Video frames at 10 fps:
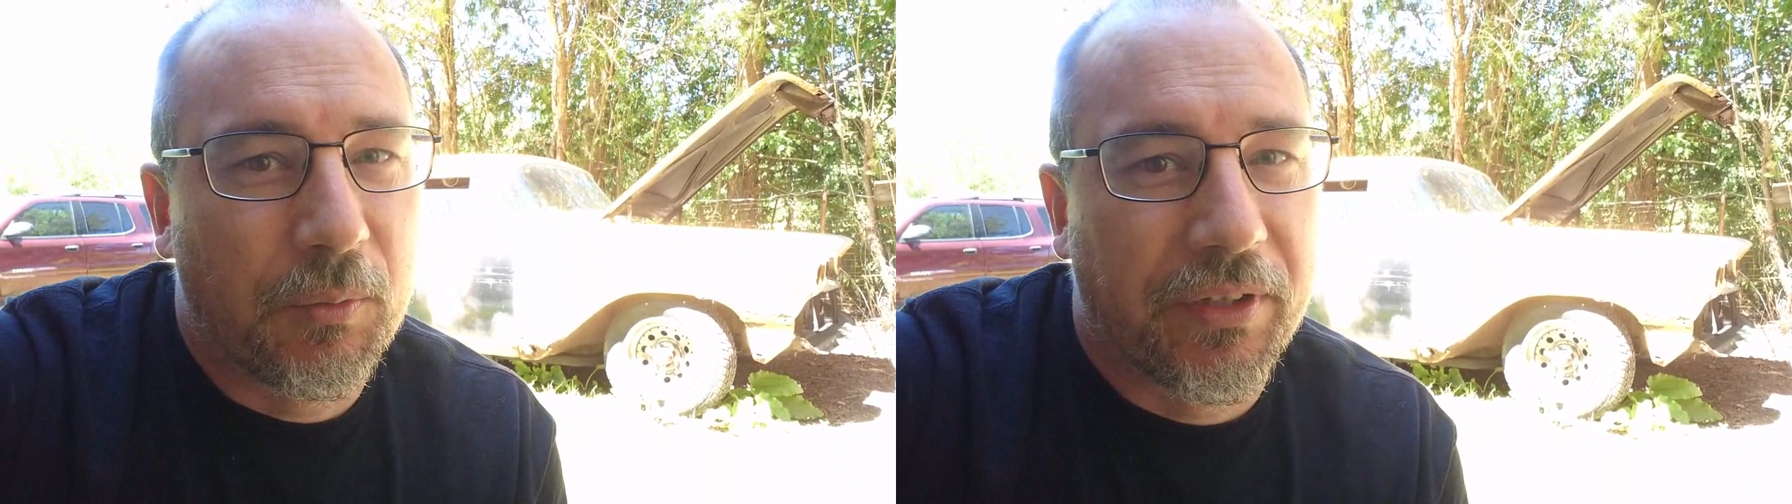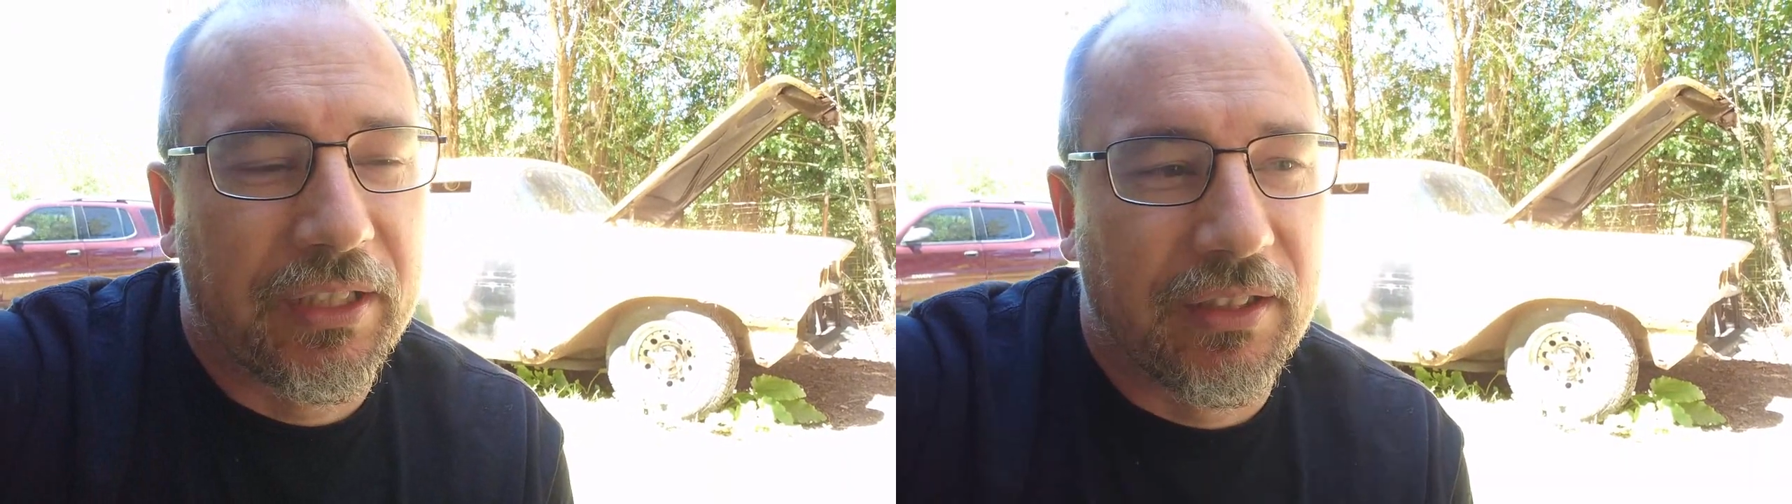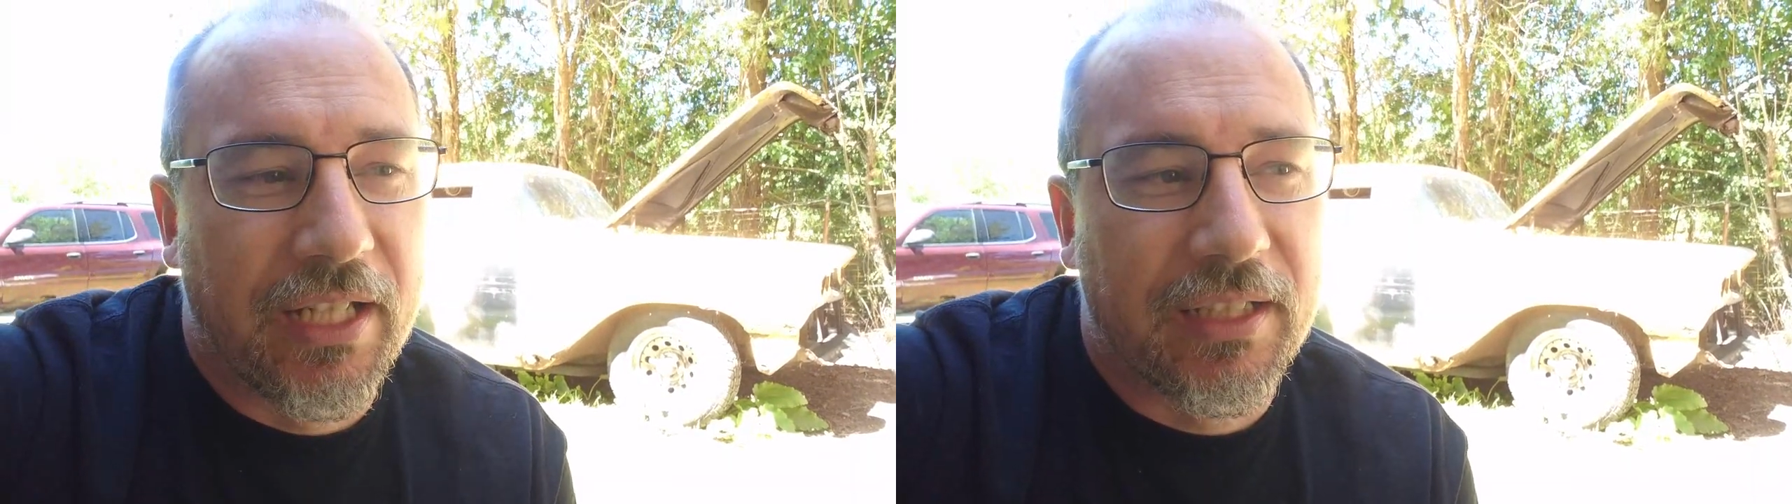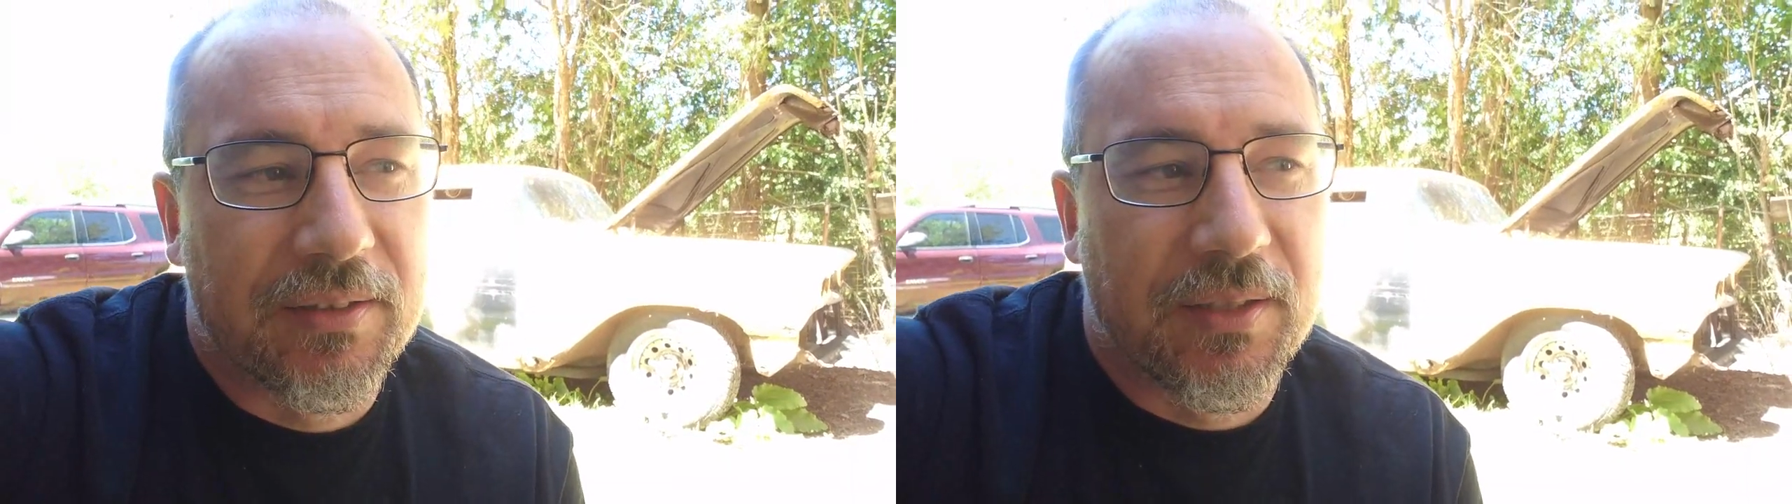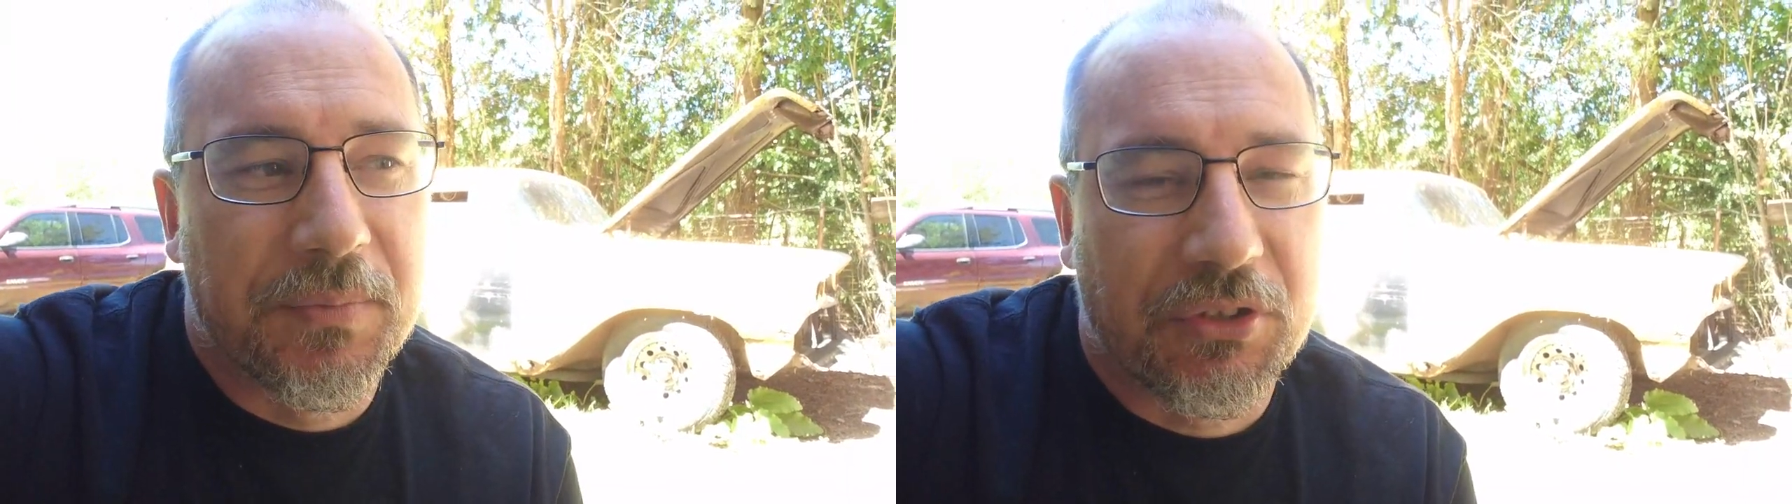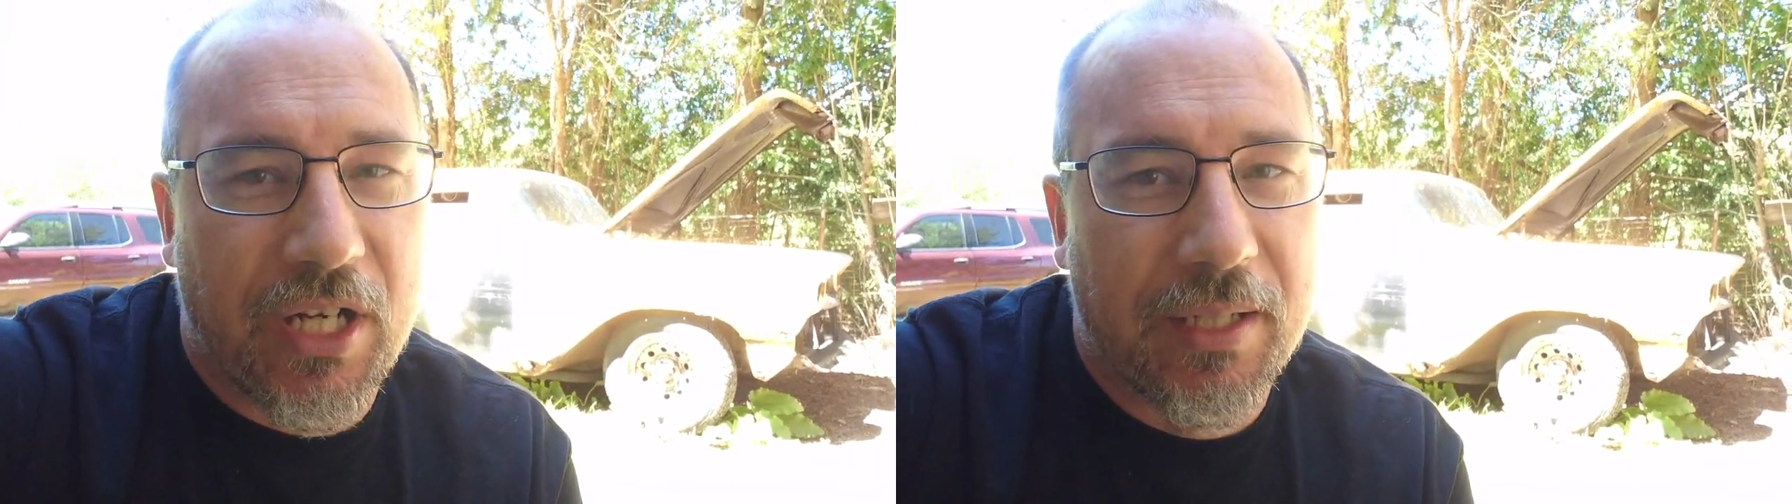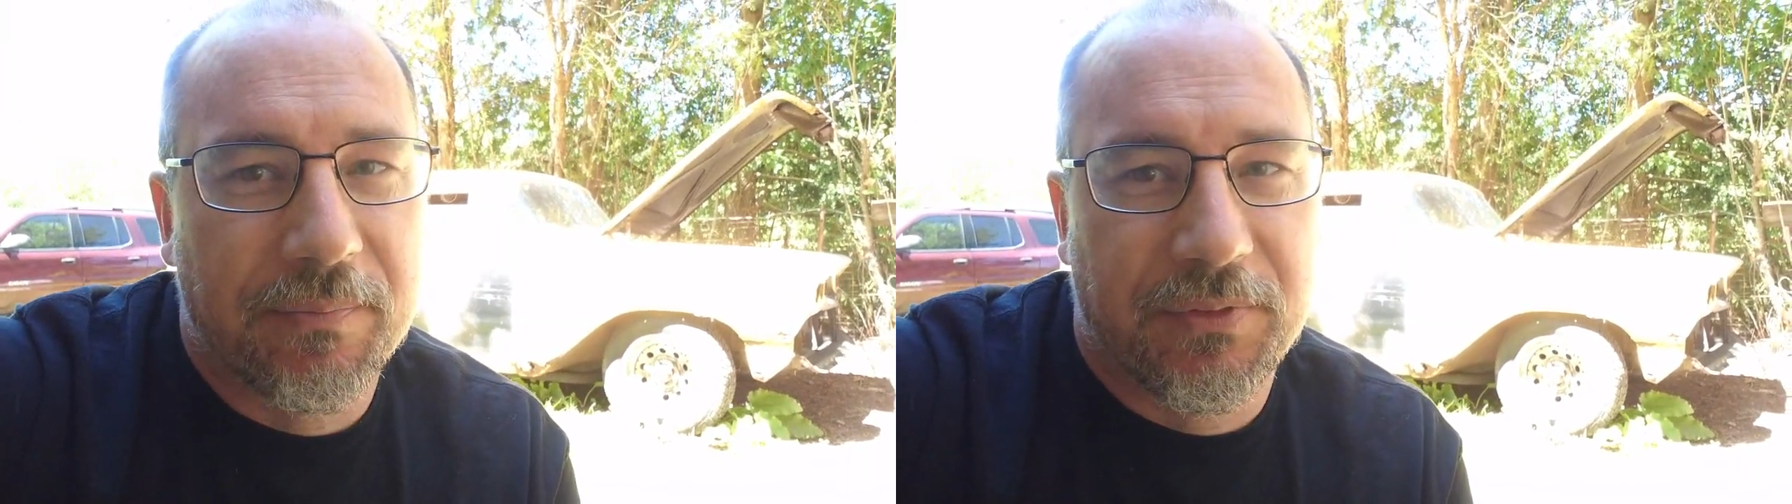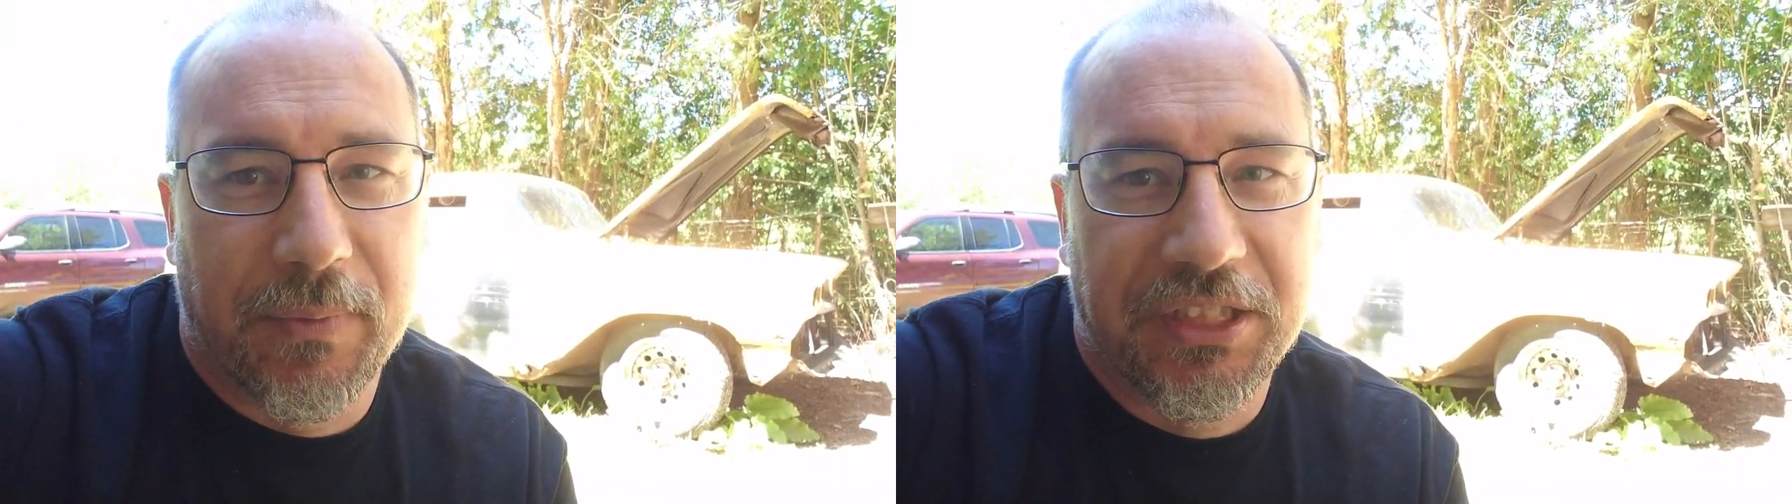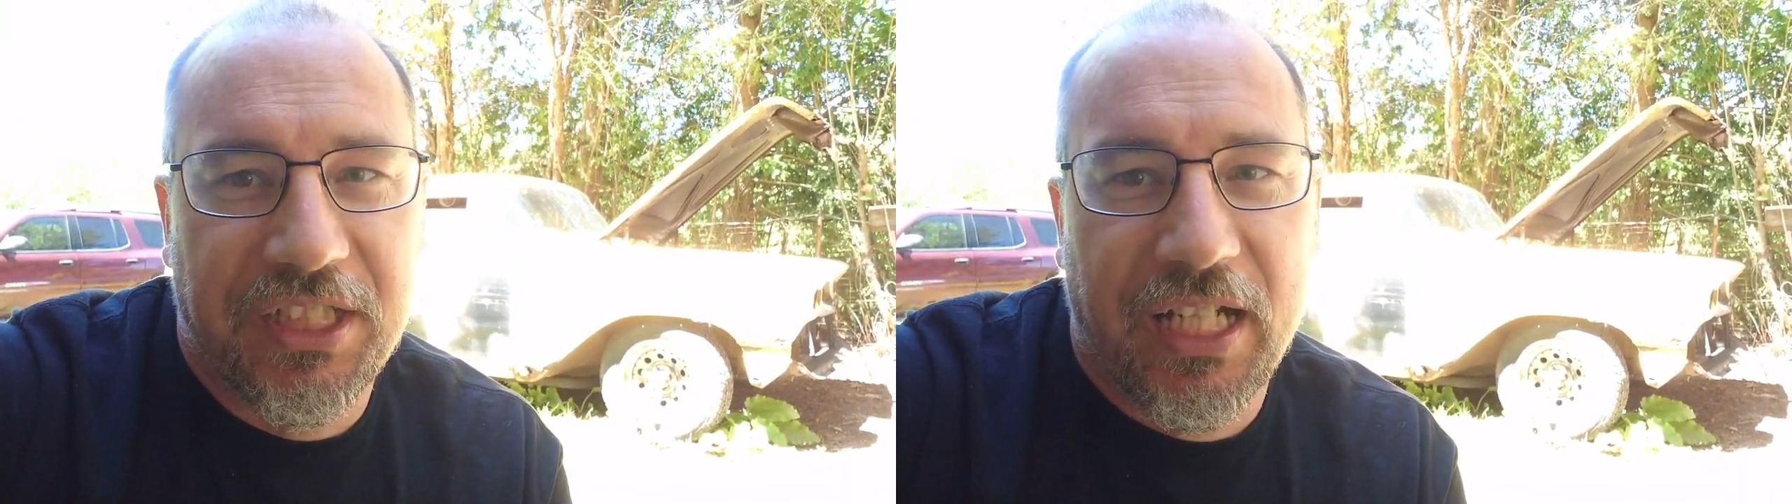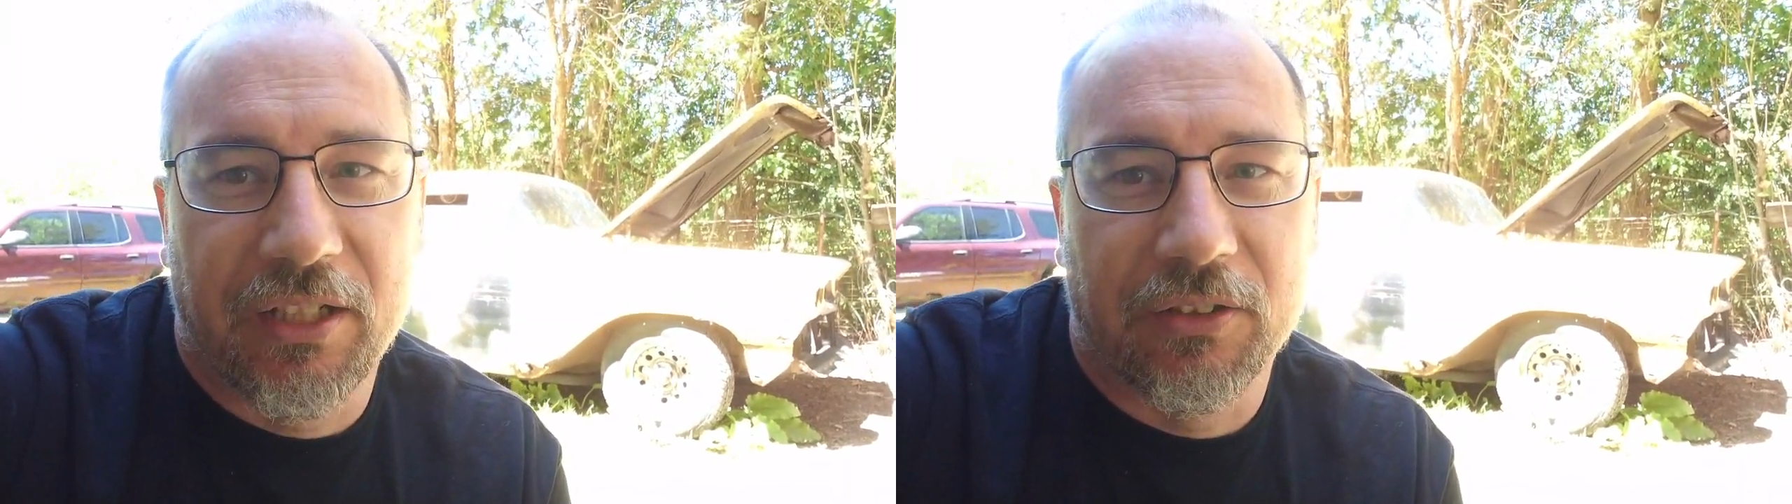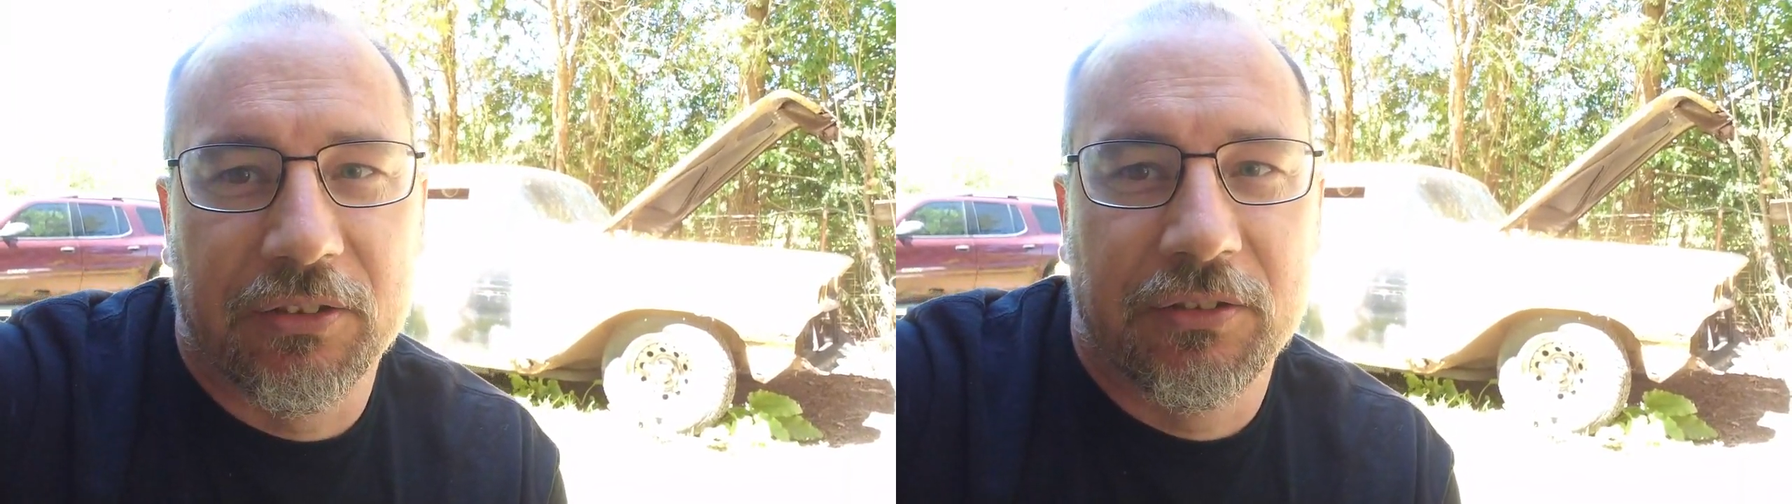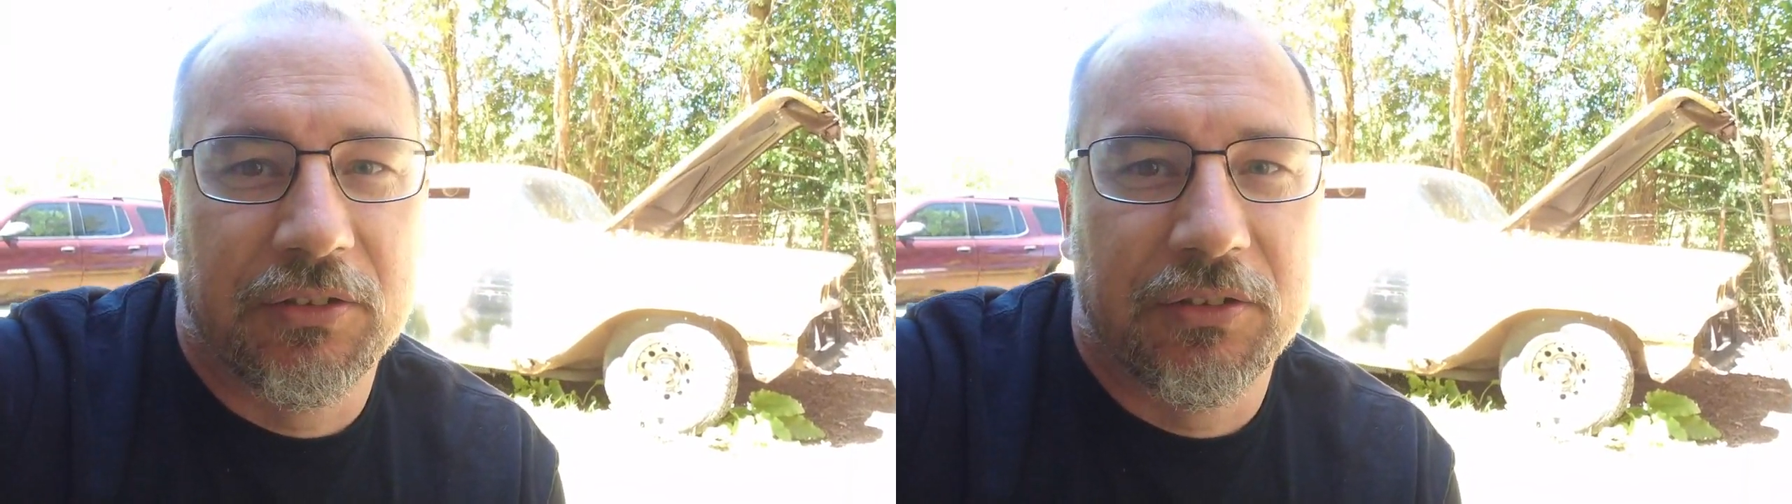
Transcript: well then like and subscribe to my channel.